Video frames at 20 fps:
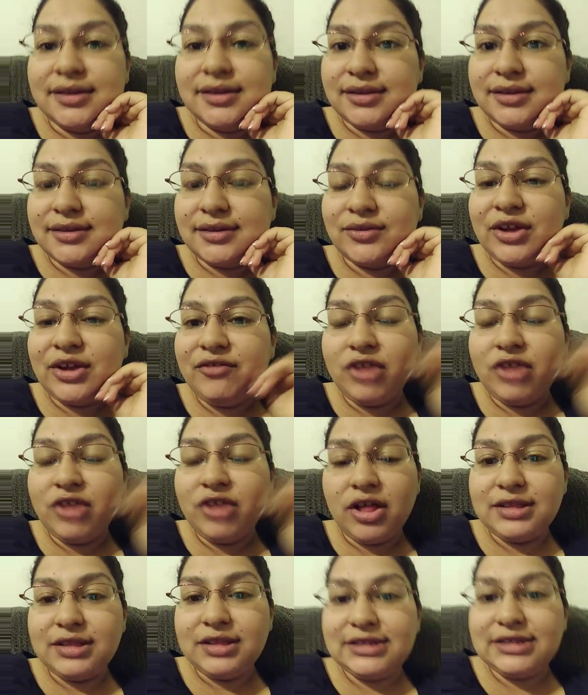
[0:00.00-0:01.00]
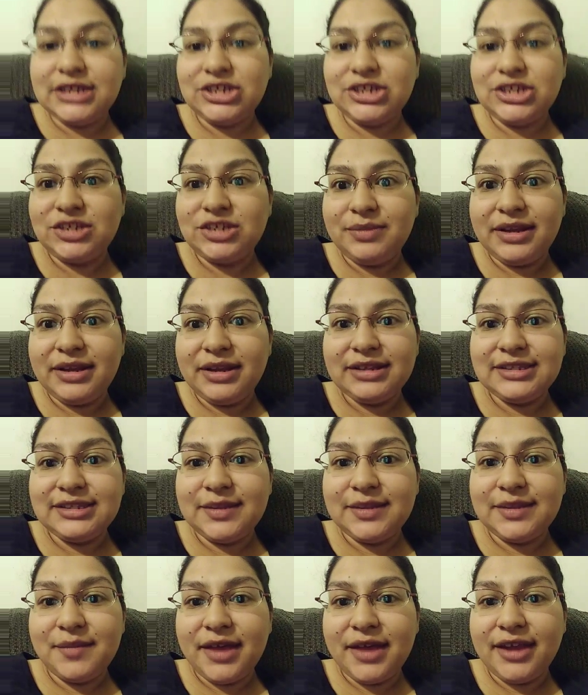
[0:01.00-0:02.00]
whatever holiday, she made us
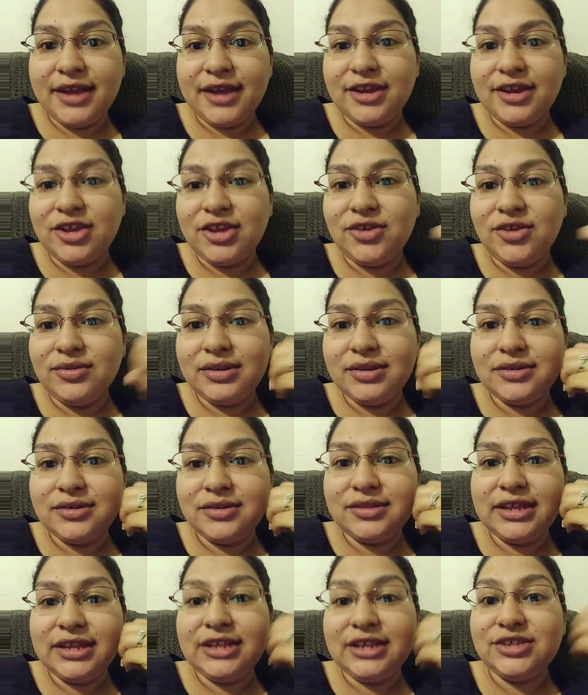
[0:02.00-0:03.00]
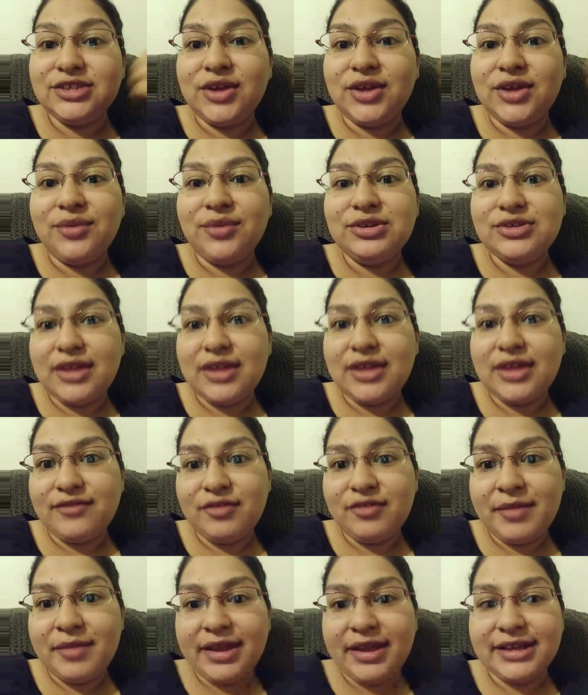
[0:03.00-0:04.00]
some kind of cute little thing. So I would do that
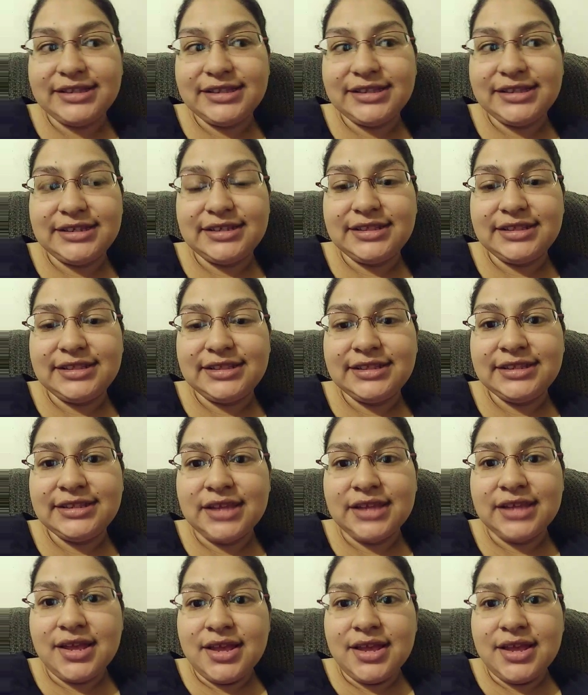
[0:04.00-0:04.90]
for my cousins.